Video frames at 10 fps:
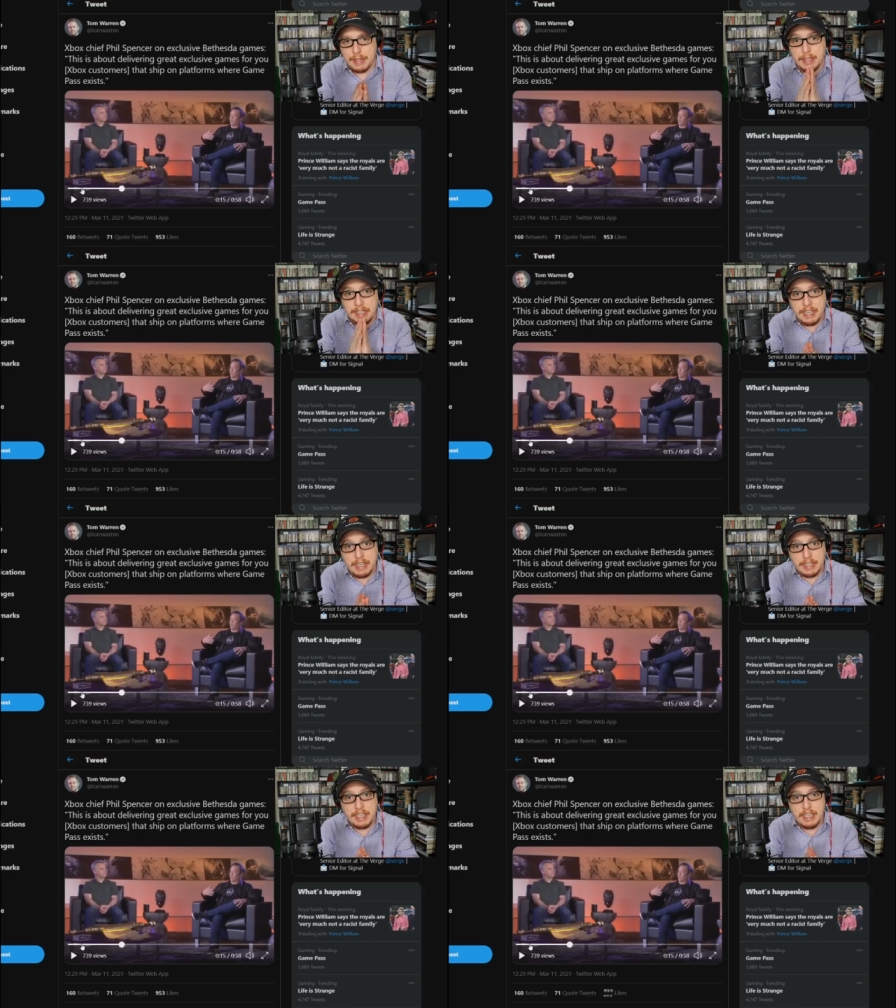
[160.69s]

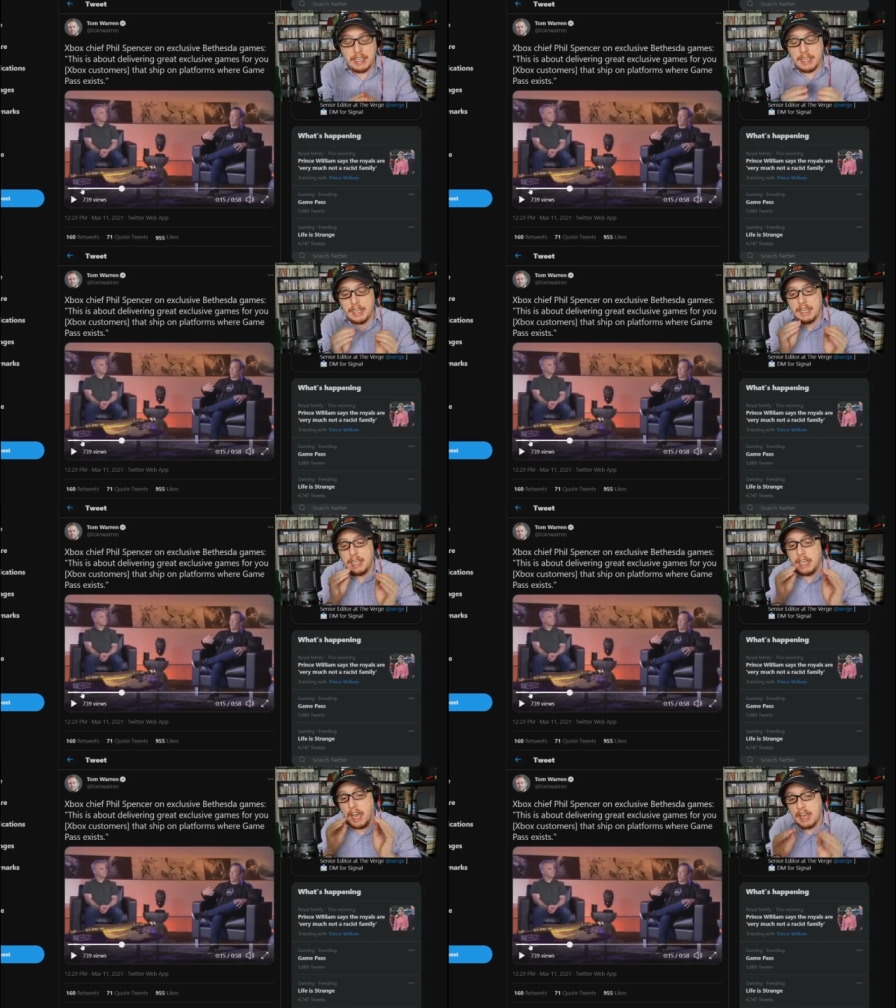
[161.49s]
Legally,
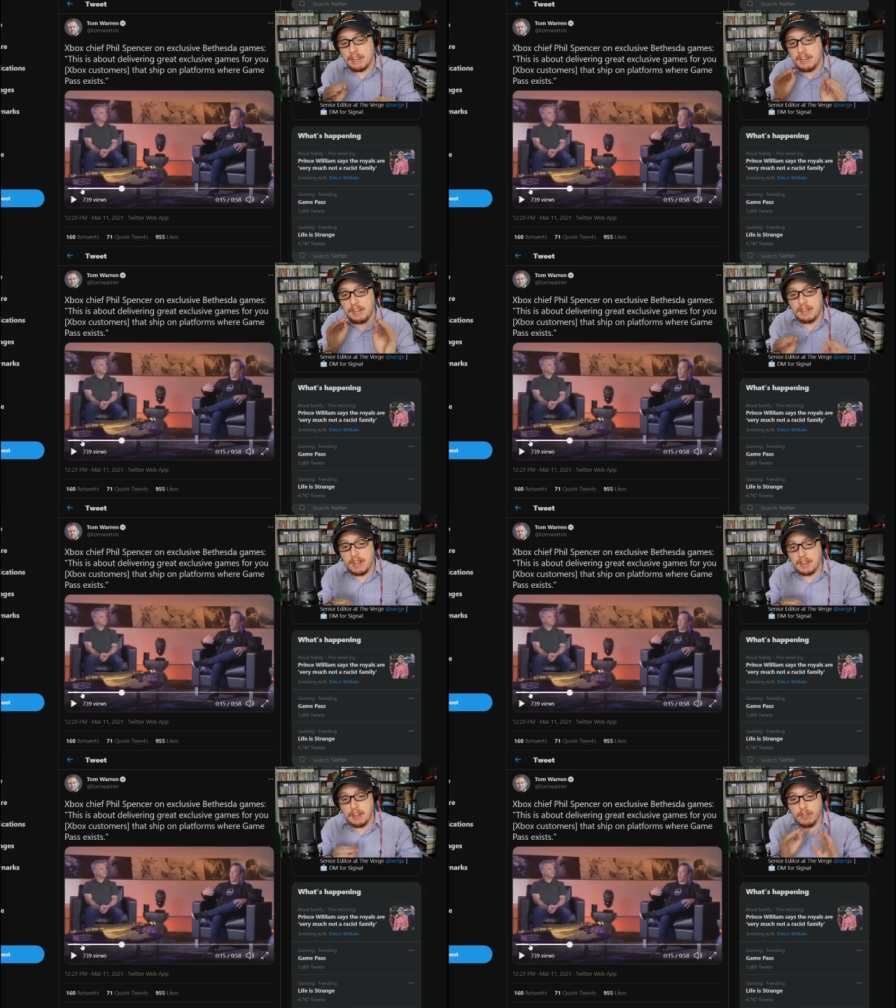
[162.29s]
he has to
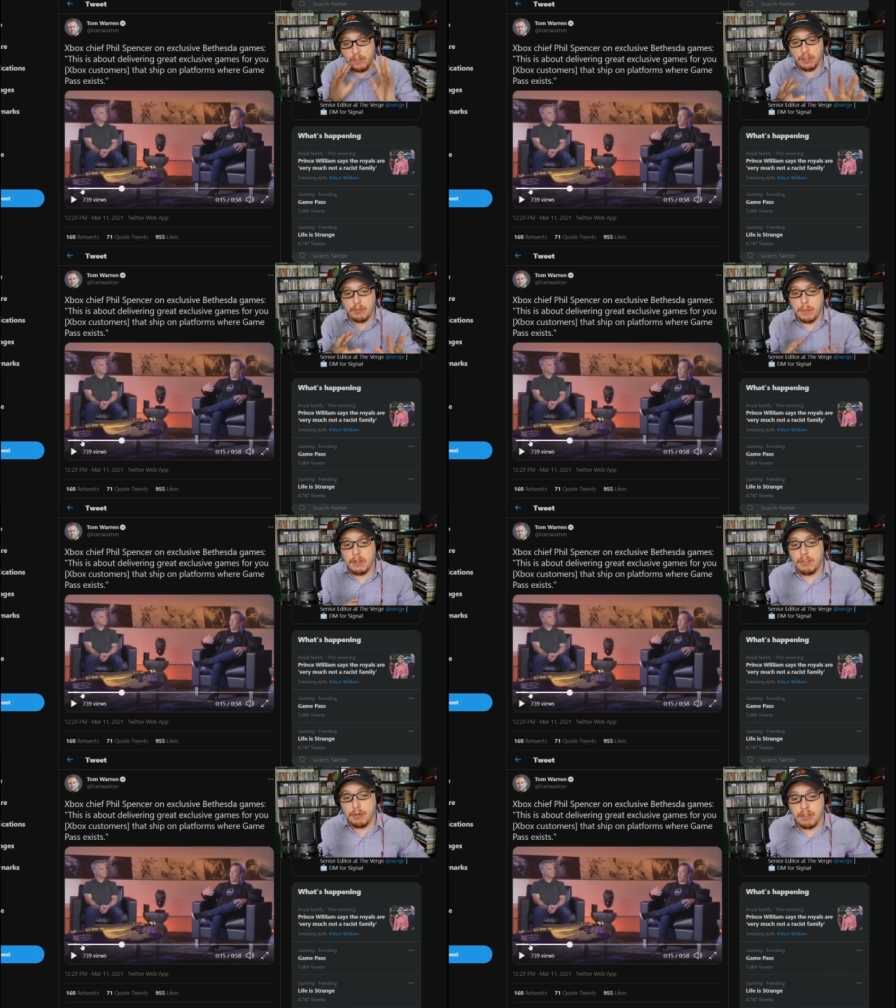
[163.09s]
say this. Phil
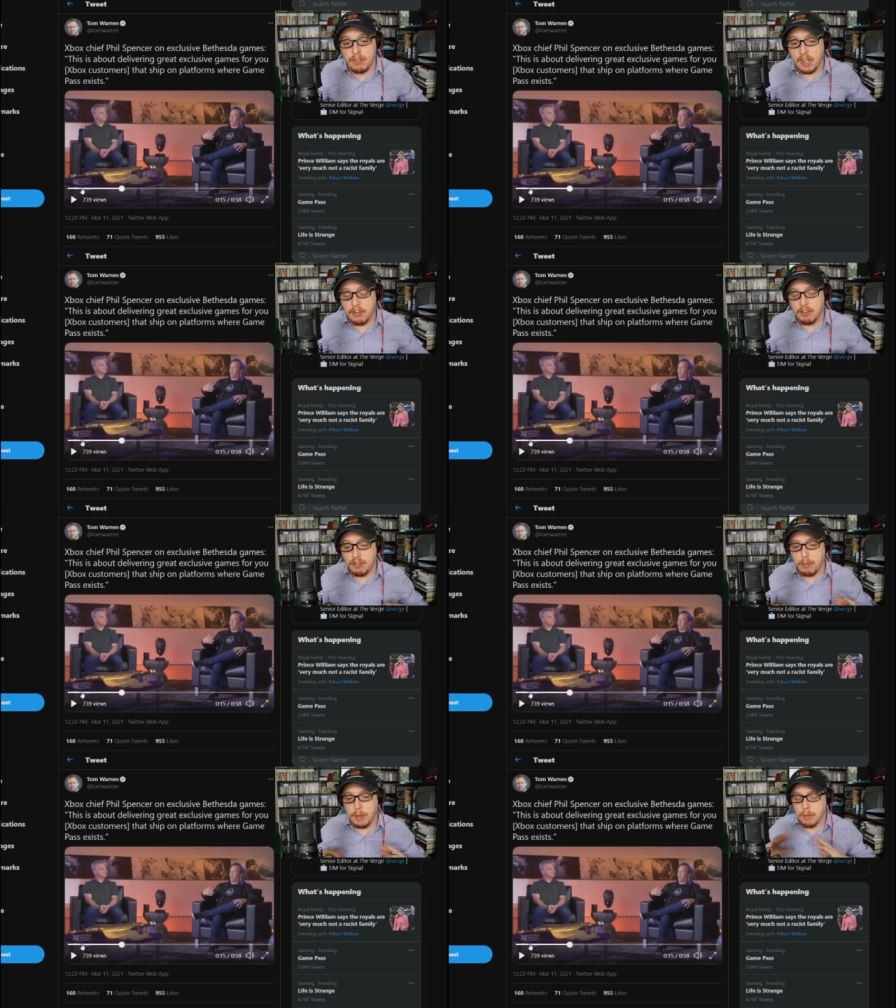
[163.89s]
Spencer is not
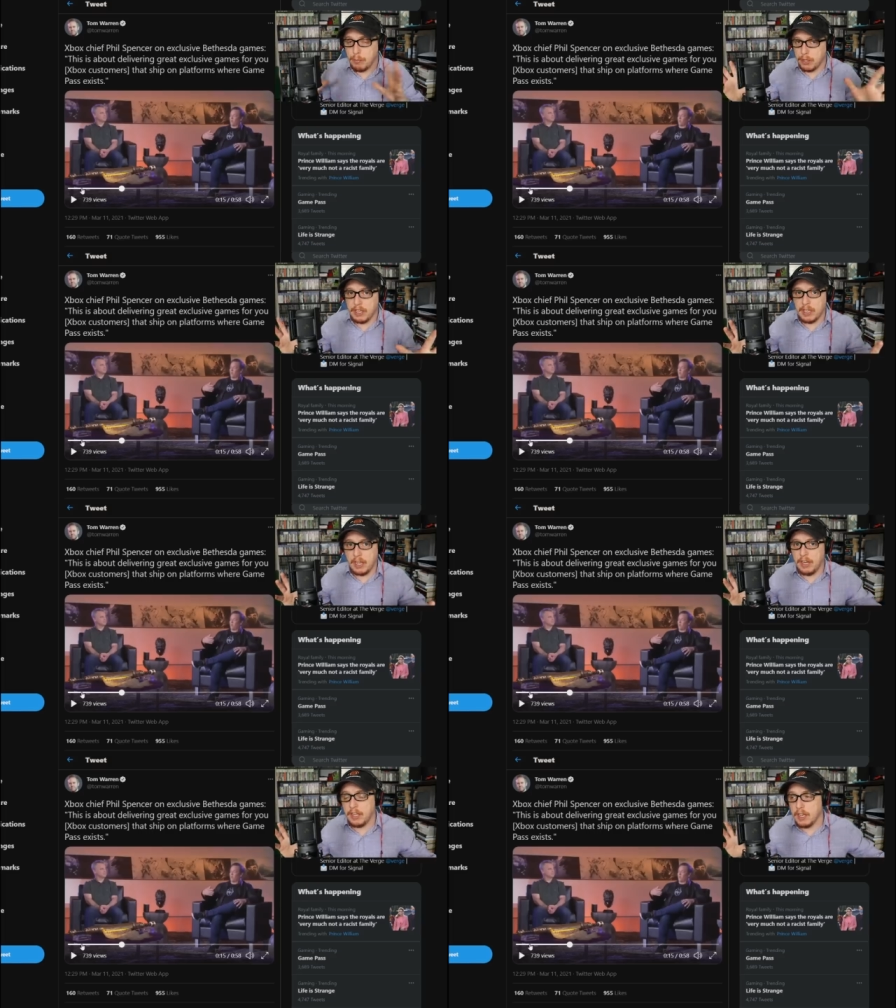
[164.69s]
just being
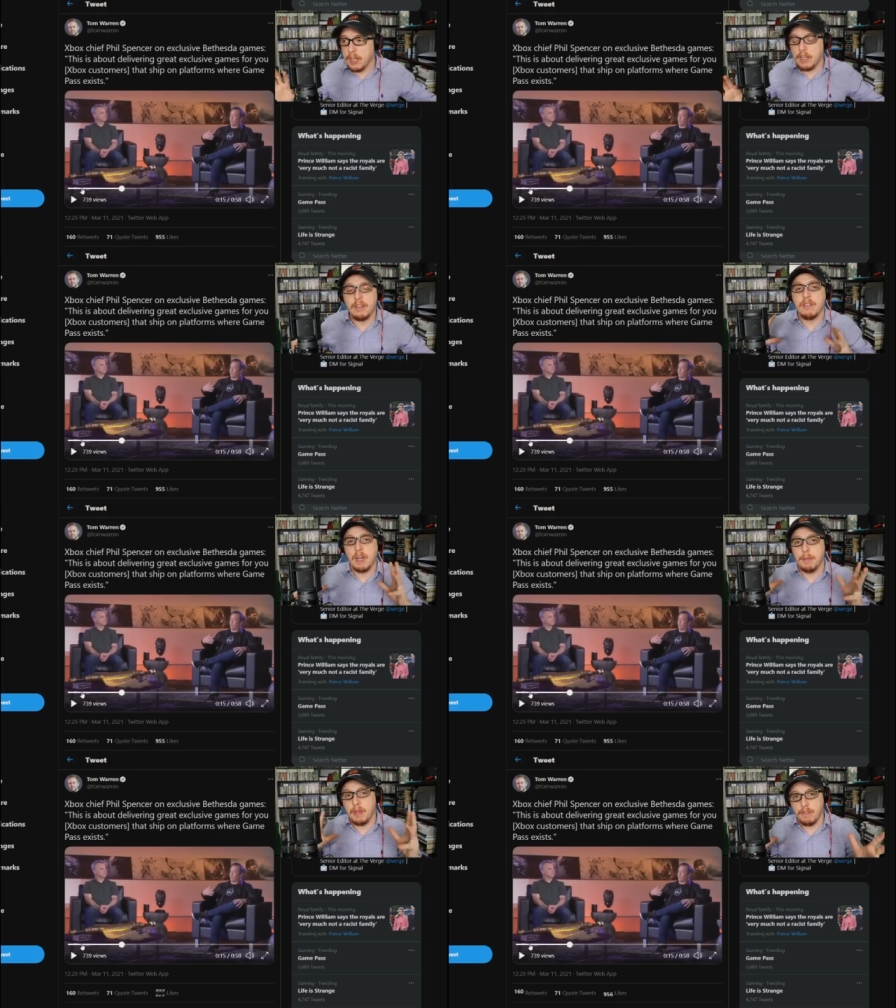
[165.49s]
placating. He's
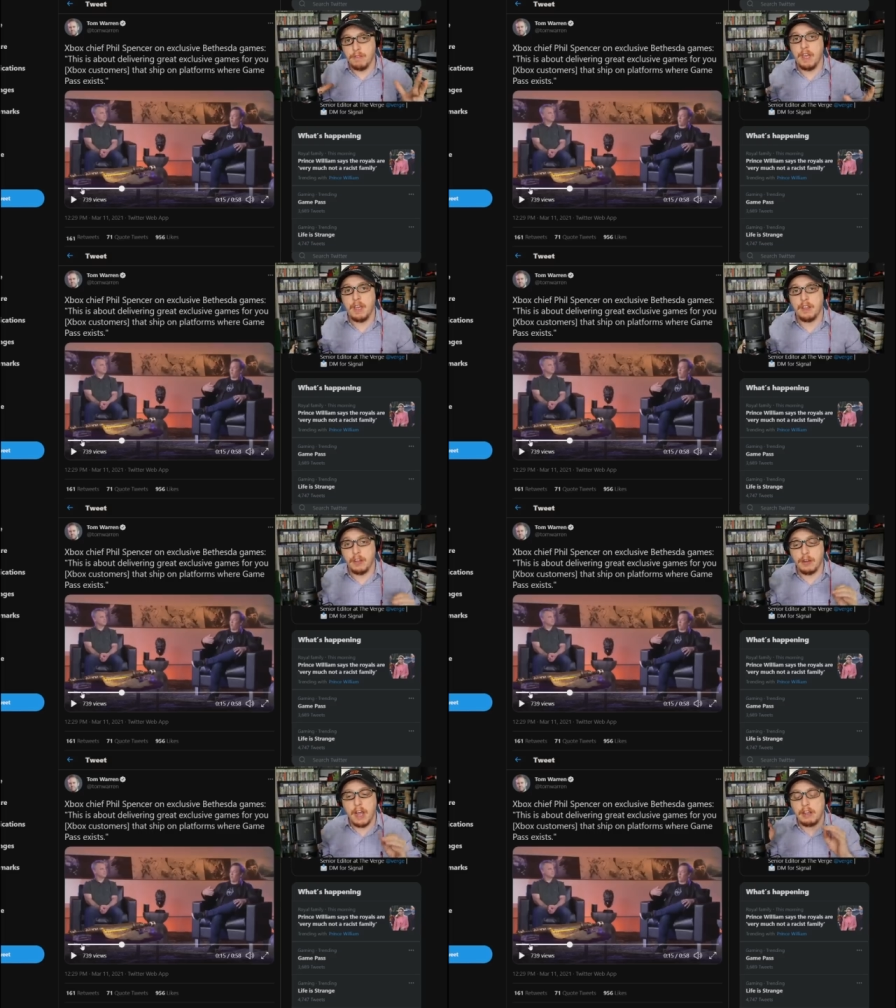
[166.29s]
not being vague.
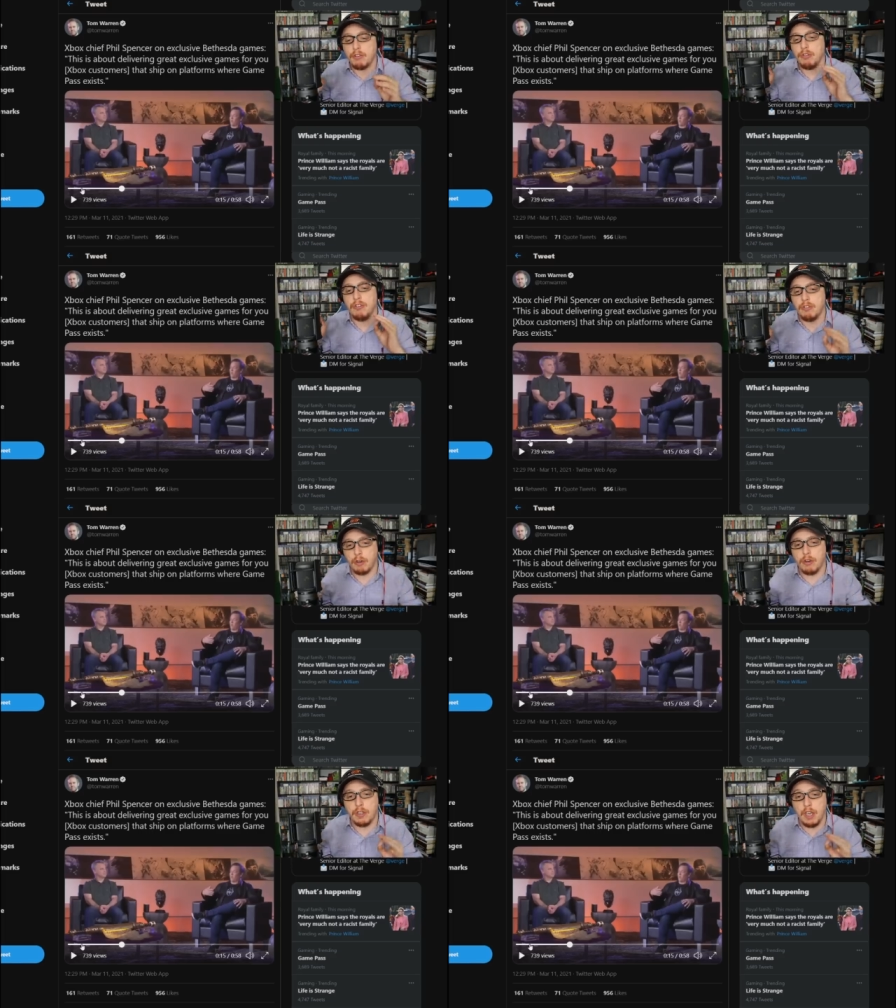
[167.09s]
There are actually
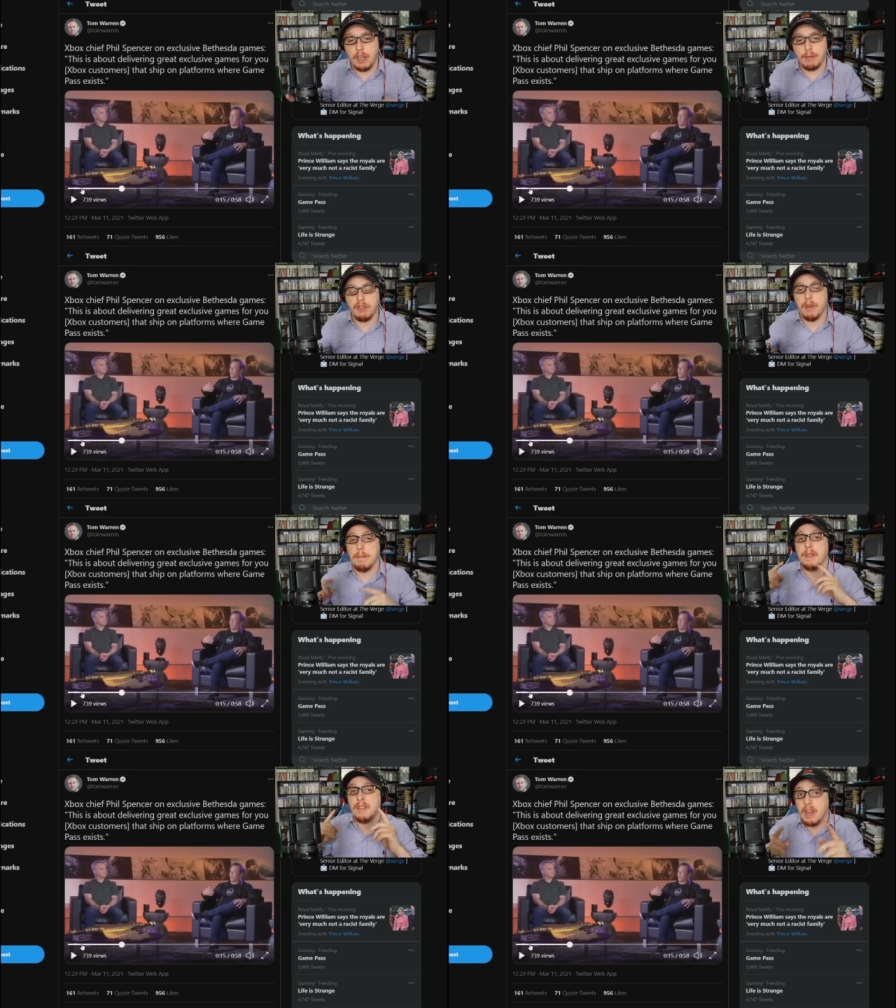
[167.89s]
certain games
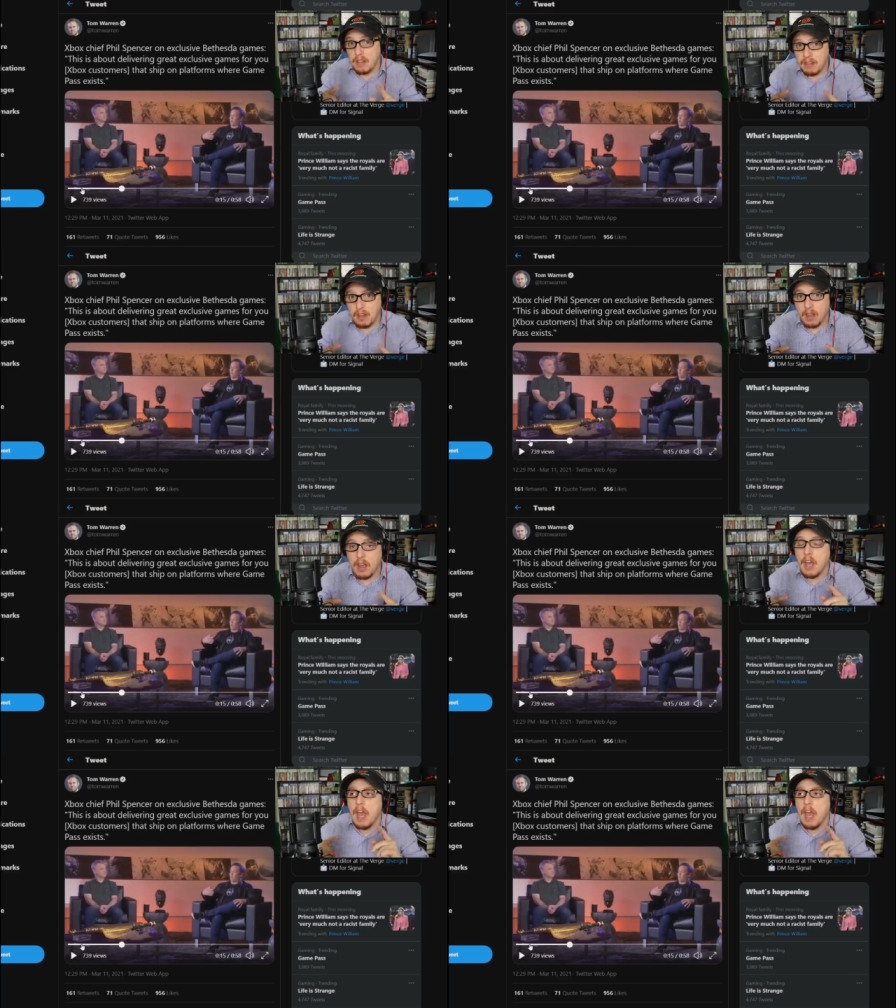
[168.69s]
that Bethesda